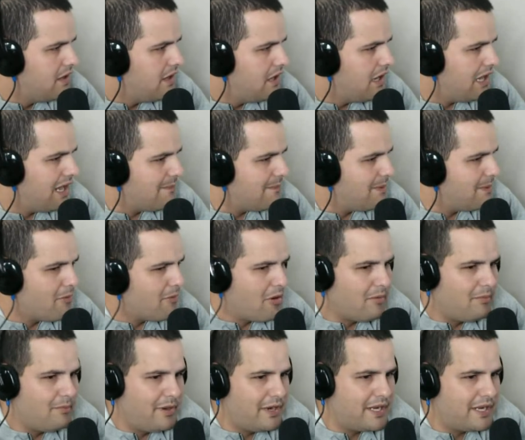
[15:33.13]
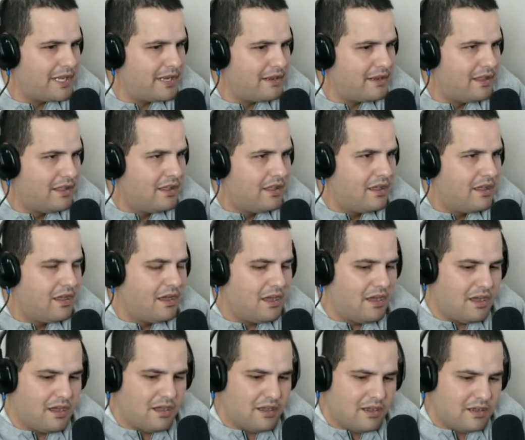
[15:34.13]
A lot of people are bringing, uh,
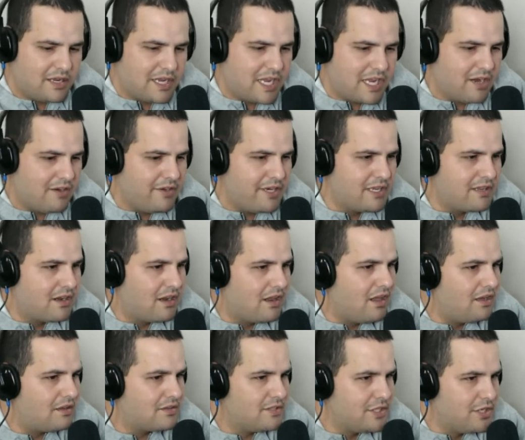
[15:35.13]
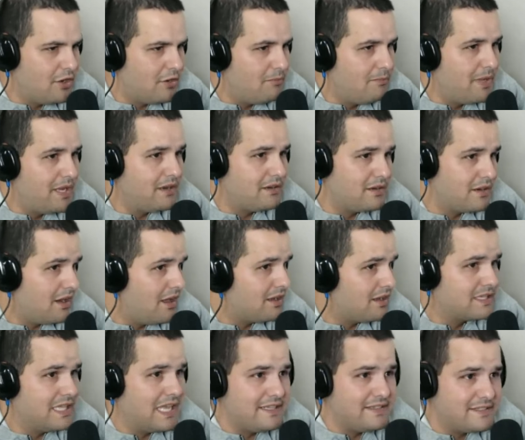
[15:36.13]
uh carrying Glock, you know, big Glock
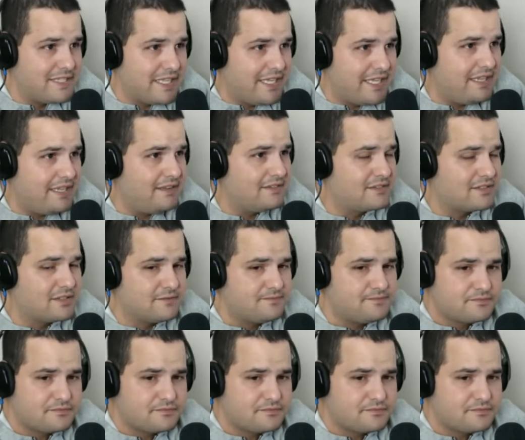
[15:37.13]
19s,